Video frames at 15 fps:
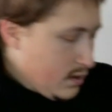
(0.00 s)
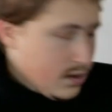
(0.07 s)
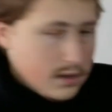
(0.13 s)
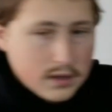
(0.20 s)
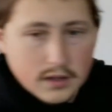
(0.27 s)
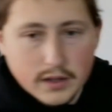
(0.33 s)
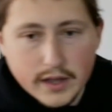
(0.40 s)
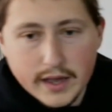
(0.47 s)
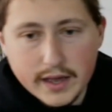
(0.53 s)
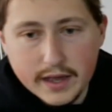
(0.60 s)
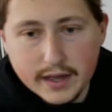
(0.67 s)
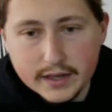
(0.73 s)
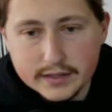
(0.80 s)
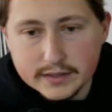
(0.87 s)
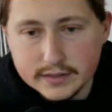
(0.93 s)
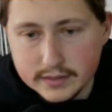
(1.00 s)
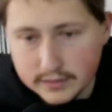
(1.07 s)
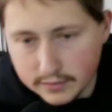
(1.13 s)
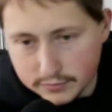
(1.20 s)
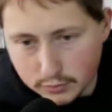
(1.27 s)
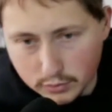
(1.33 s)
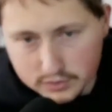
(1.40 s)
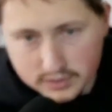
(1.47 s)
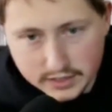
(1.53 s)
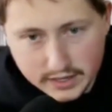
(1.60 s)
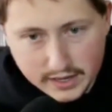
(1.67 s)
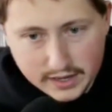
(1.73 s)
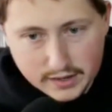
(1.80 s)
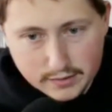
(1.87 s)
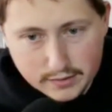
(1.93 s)
And of course, I
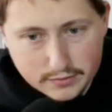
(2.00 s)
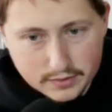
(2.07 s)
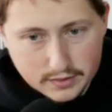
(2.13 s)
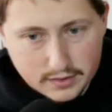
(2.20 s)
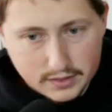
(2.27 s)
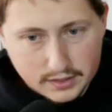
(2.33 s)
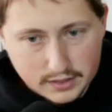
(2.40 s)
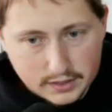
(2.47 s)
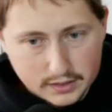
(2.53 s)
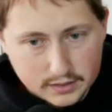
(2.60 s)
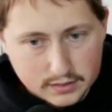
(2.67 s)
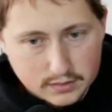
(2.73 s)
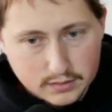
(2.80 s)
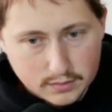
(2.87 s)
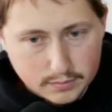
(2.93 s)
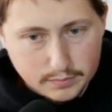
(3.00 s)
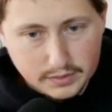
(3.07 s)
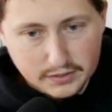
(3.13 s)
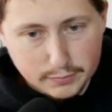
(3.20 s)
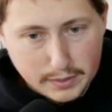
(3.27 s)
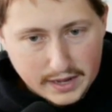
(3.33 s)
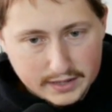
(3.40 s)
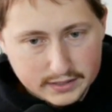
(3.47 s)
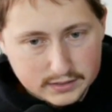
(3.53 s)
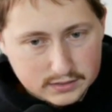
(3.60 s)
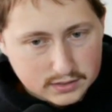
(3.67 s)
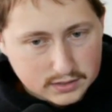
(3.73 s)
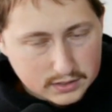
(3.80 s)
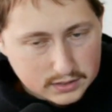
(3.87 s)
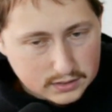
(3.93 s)
have the beef patties,
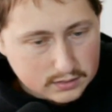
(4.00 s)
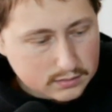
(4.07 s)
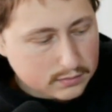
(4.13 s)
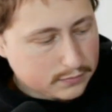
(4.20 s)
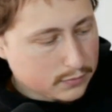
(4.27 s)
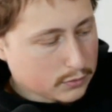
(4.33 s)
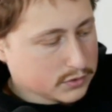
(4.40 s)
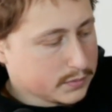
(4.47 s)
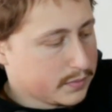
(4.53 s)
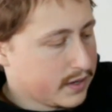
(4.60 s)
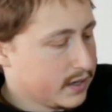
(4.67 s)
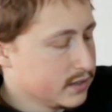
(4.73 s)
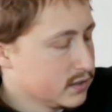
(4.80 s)
the frozen patties.